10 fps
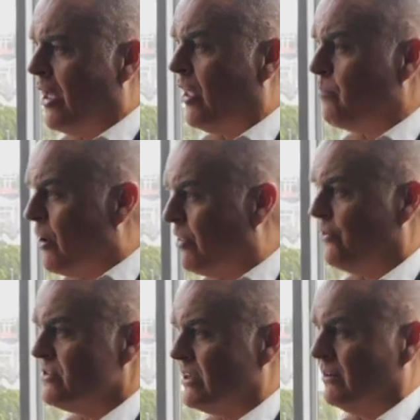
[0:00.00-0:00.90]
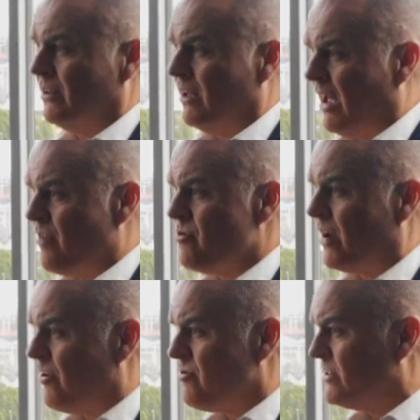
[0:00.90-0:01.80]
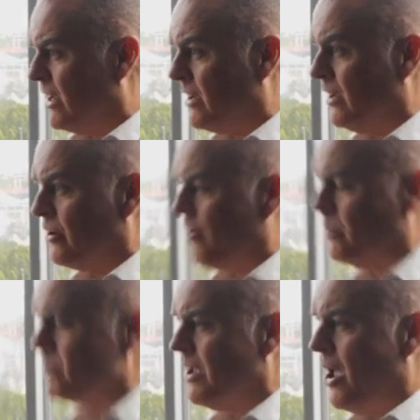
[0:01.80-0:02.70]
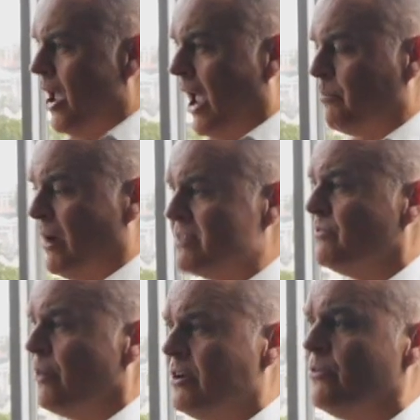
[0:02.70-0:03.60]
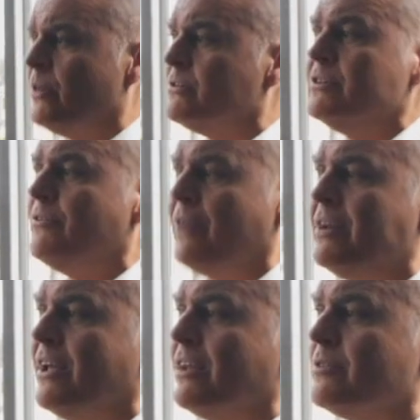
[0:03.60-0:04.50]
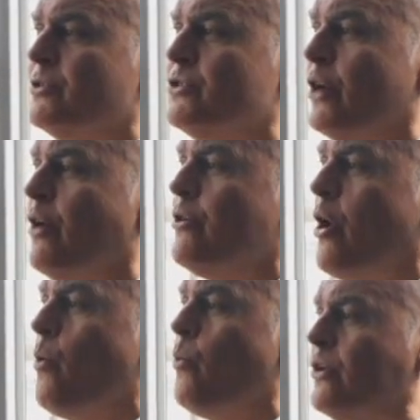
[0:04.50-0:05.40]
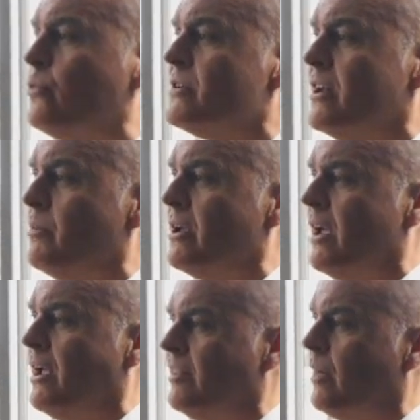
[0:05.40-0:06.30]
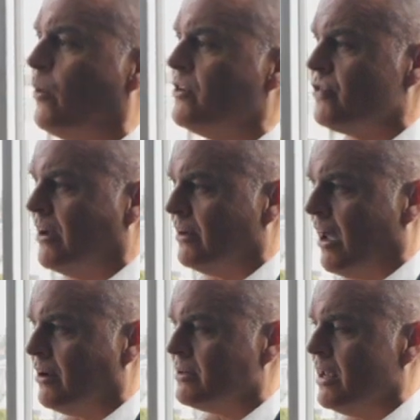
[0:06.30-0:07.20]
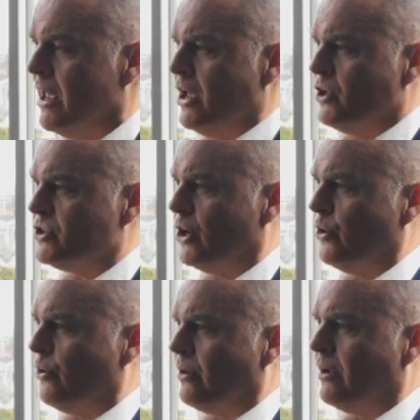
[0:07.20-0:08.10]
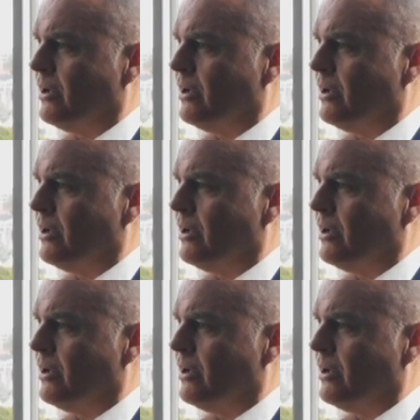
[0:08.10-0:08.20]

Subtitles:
and they're both physical, 100, 110 kilograms, it makes it very difficult to defend against because you don't know which one's going to be kicking their one channel out. So,